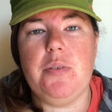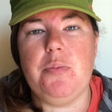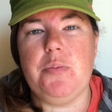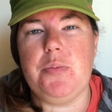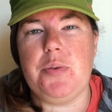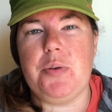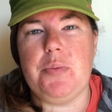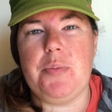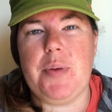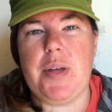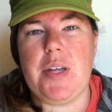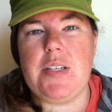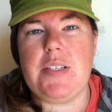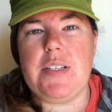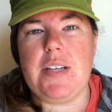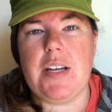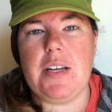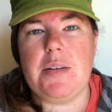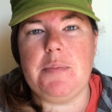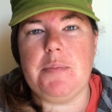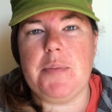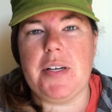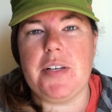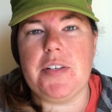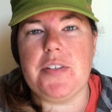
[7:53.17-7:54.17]
We were about
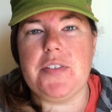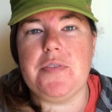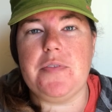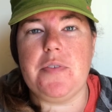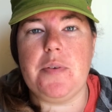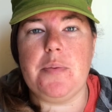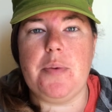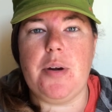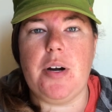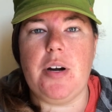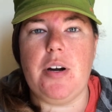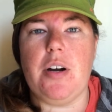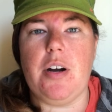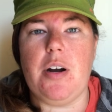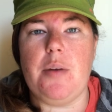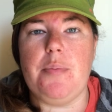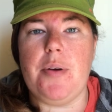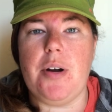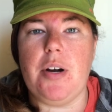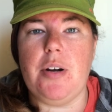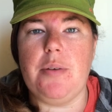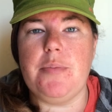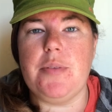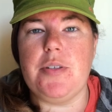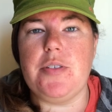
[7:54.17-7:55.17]
9 miles from our
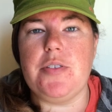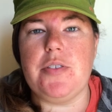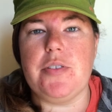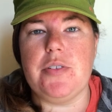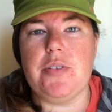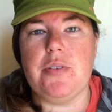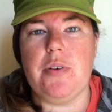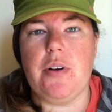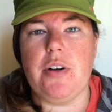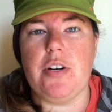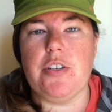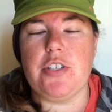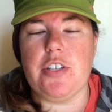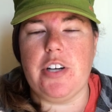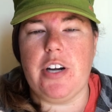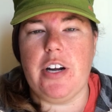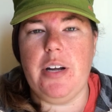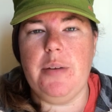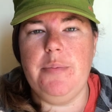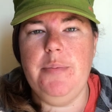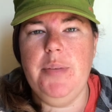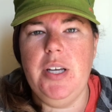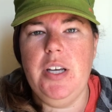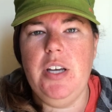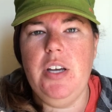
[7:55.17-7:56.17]
apartment to our
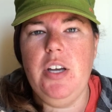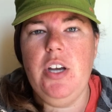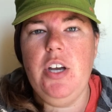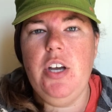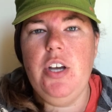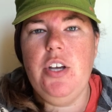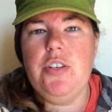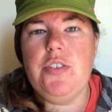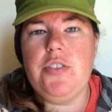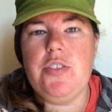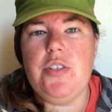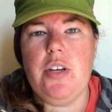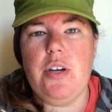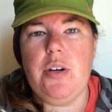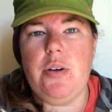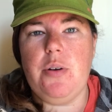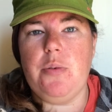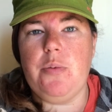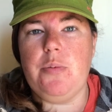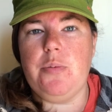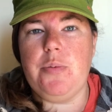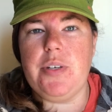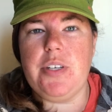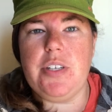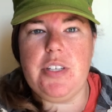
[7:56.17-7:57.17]
job,
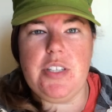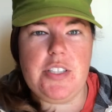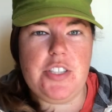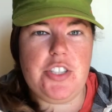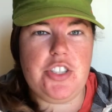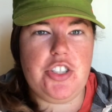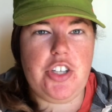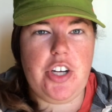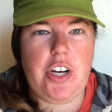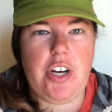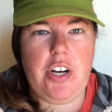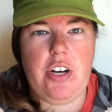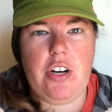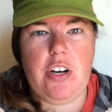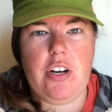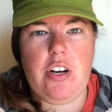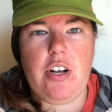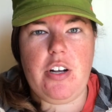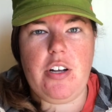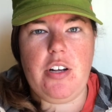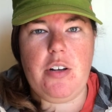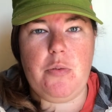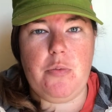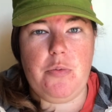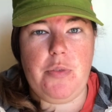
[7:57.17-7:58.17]
so we could share
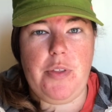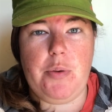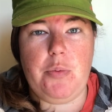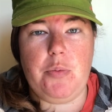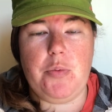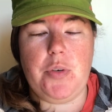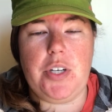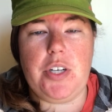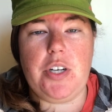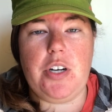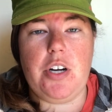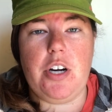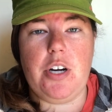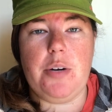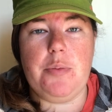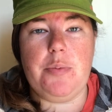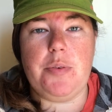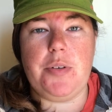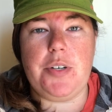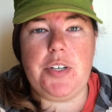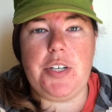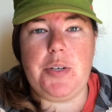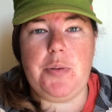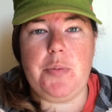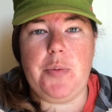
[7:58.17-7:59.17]
the one car
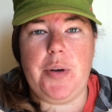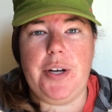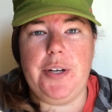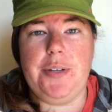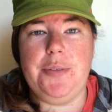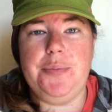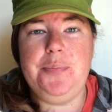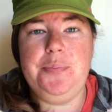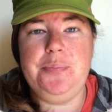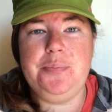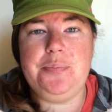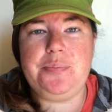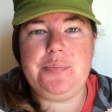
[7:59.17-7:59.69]
pretty well.